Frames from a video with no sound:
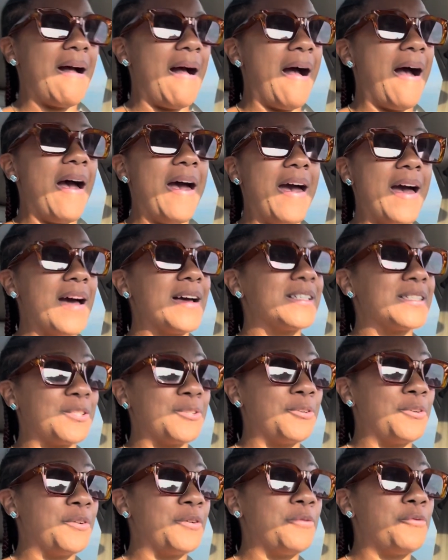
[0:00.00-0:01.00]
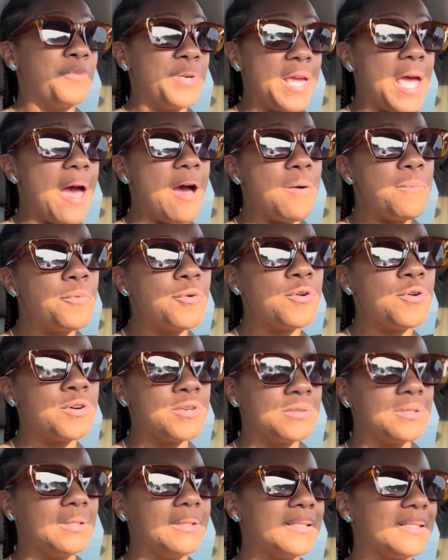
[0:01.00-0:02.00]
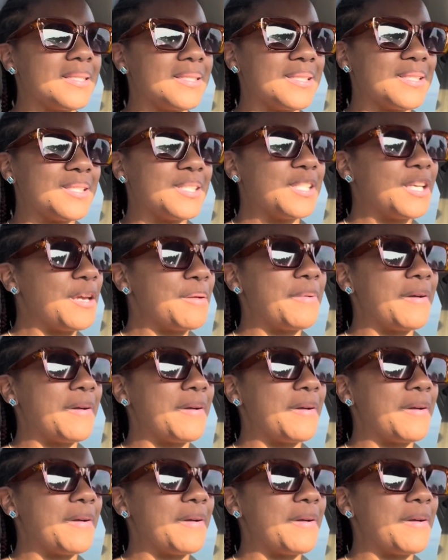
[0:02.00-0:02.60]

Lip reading: I asked her, we have more on the list to see,